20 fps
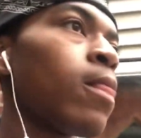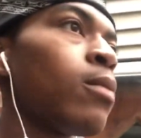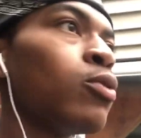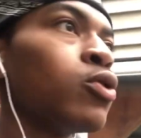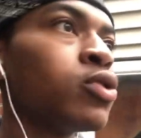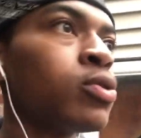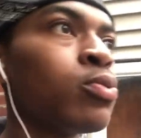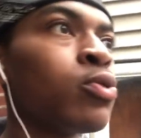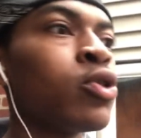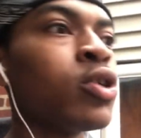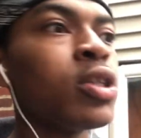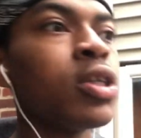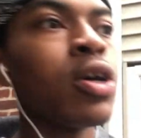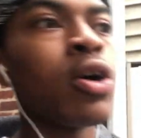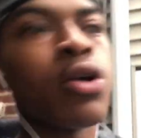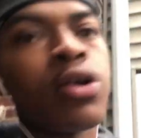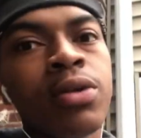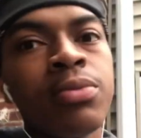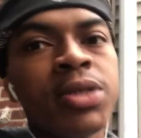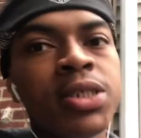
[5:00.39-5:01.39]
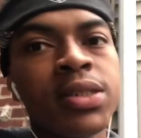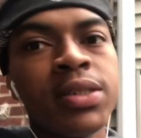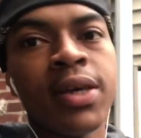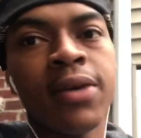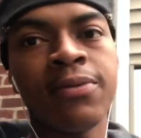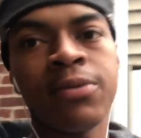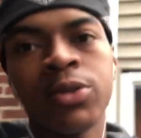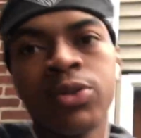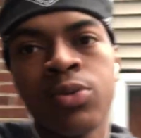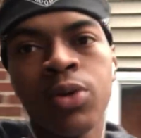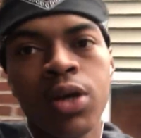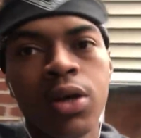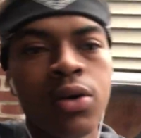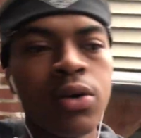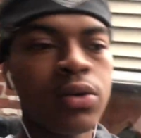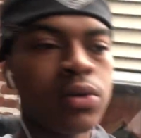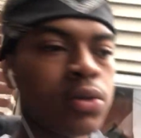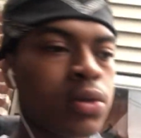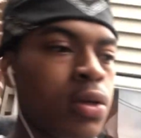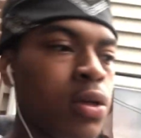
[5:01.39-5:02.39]
most importantly, her to be safe as
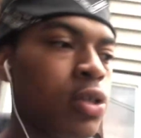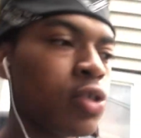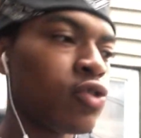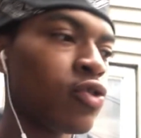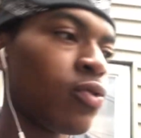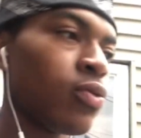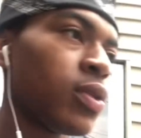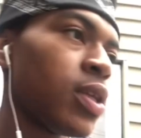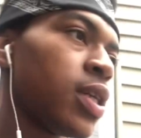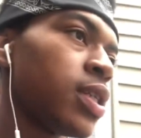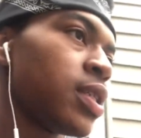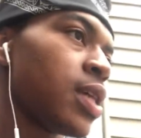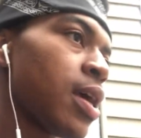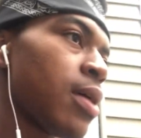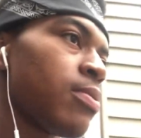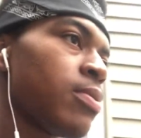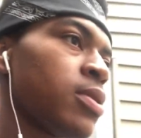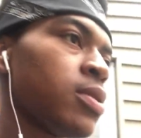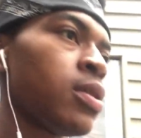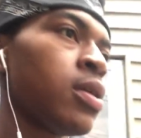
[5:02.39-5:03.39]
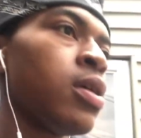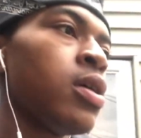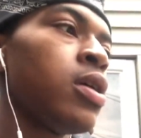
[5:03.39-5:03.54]
well. You know, things happen.